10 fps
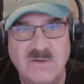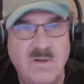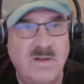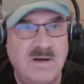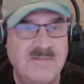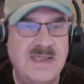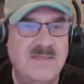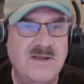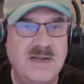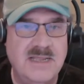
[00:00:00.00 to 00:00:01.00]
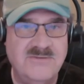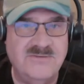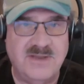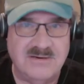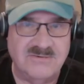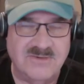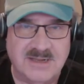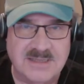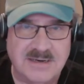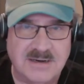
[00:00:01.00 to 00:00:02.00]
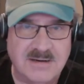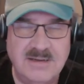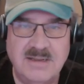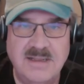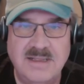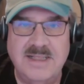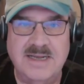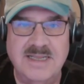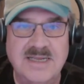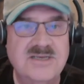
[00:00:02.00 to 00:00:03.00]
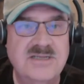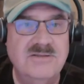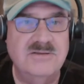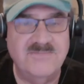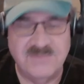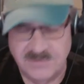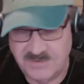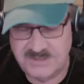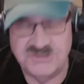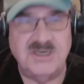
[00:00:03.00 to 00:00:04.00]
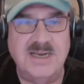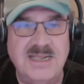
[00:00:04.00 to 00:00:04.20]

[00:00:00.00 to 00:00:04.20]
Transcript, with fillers: all of the other naysayers out there and continue to flourish,